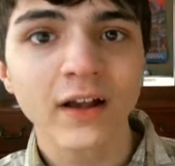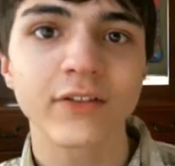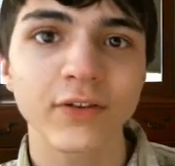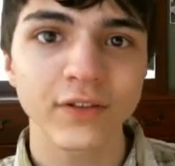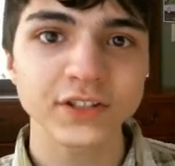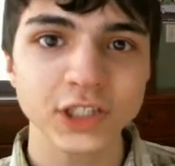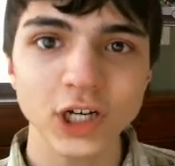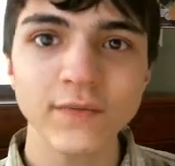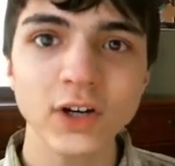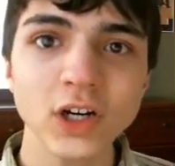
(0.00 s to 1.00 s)
to the
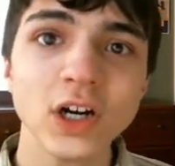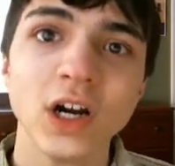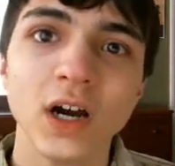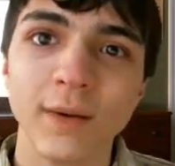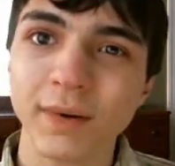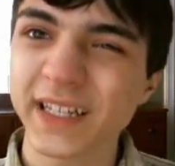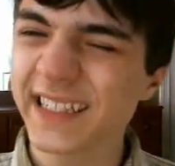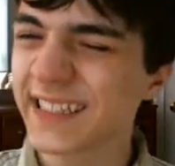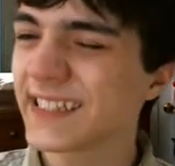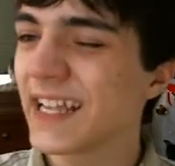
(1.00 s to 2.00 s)
server, but
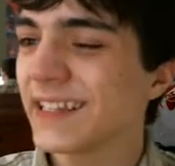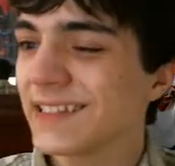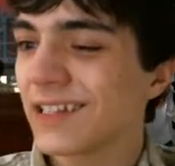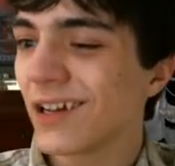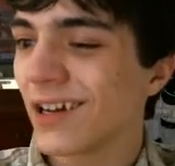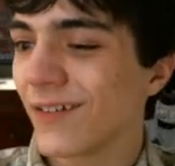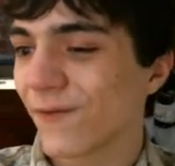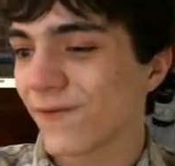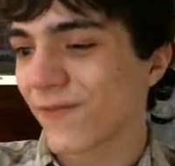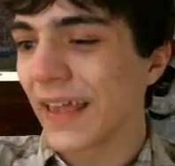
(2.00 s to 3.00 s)
it sends it
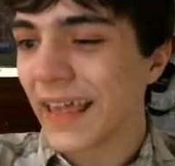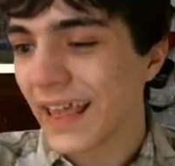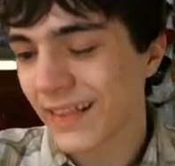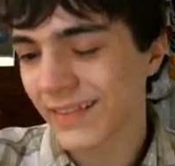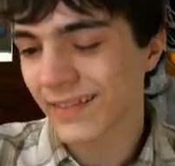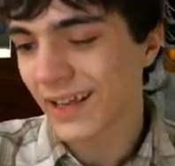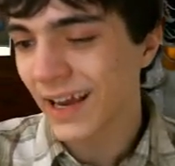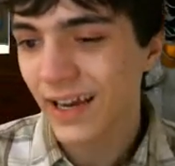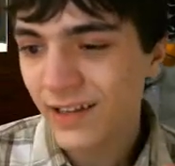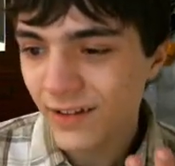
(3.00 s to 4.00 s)
off hidden,
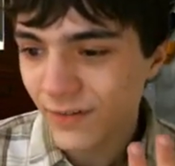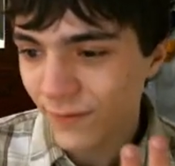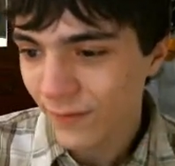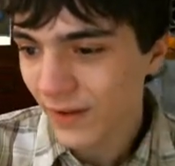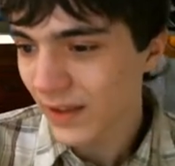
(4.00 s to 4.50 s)
kind of